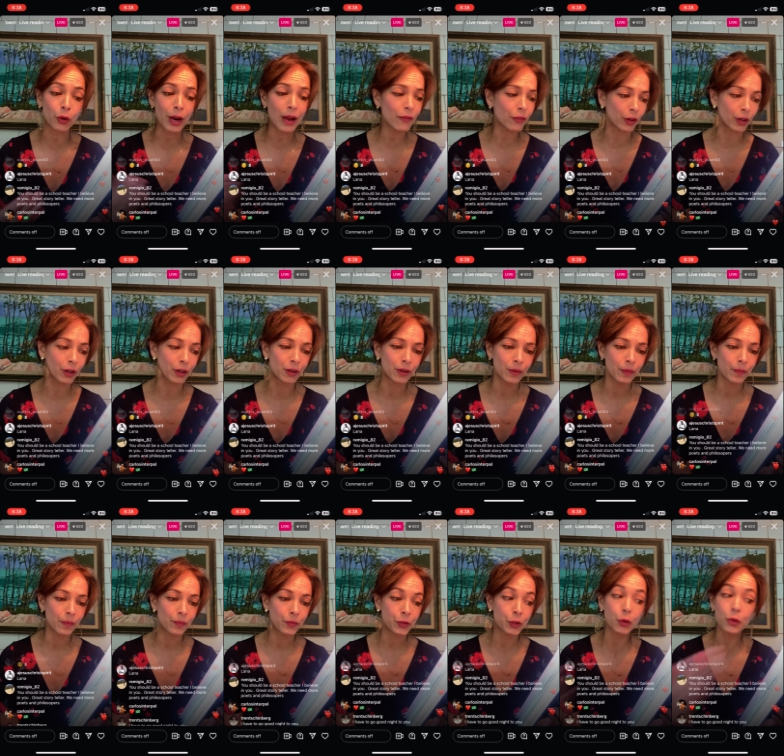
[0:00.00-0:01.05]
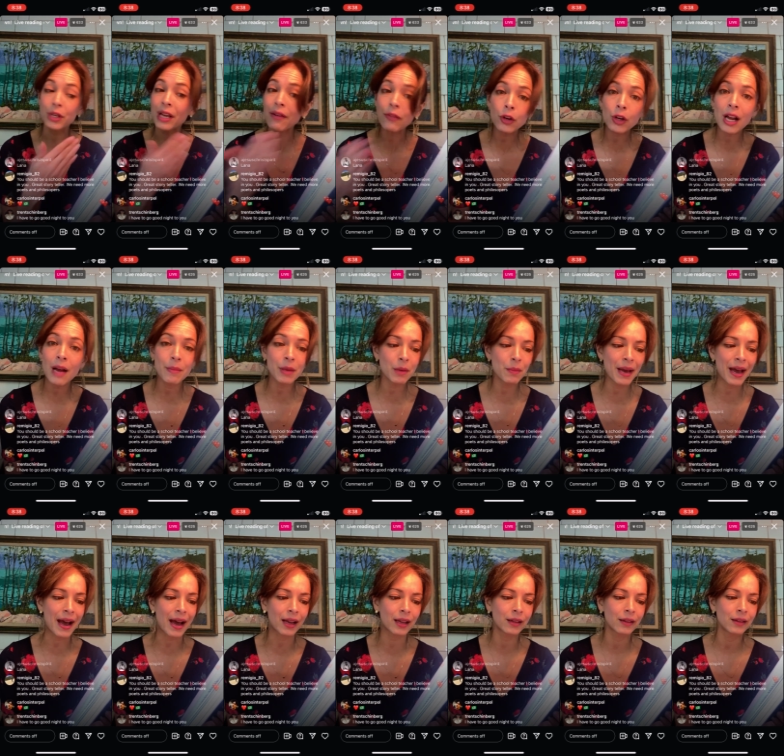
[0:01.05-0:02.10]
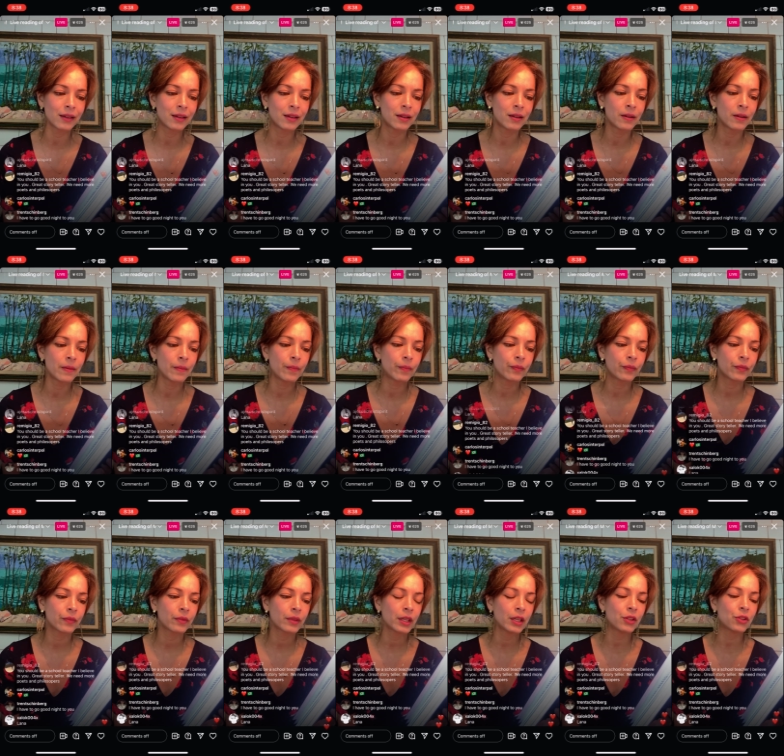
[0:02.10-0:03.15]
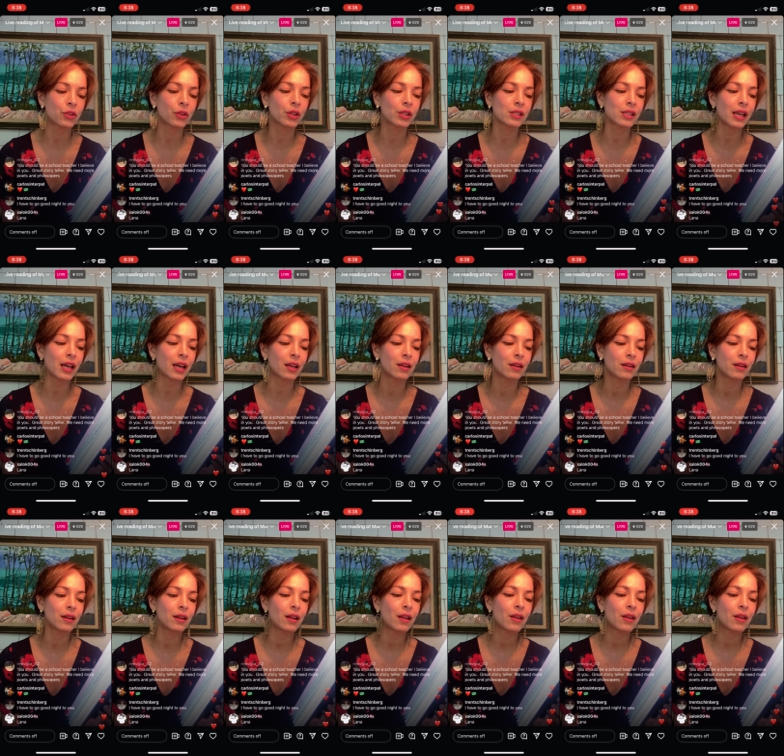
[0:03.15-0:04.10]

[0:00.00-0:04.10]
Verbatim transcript: forever. You're never coming back. He shook his head.